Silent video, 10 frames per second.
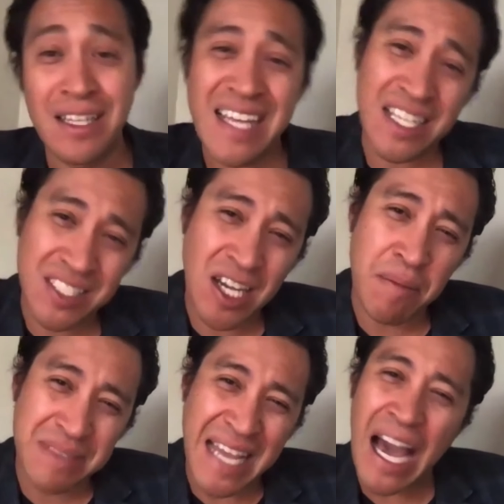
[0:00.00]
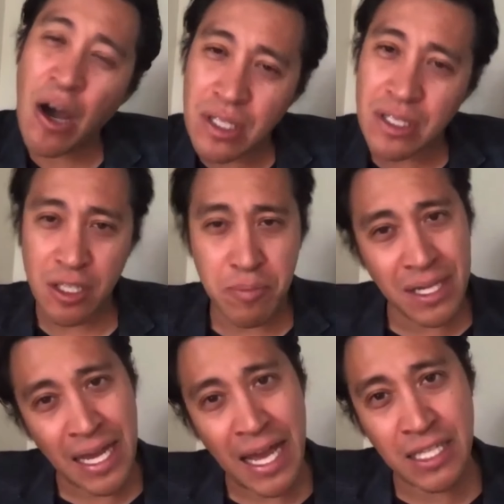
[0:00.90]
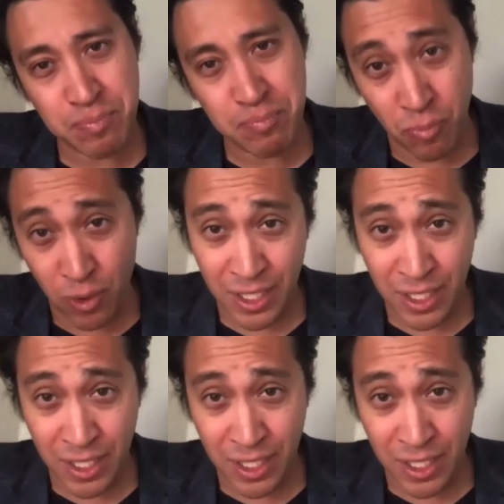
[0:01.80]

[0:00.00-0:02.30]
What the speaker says: That's come down a little bit as more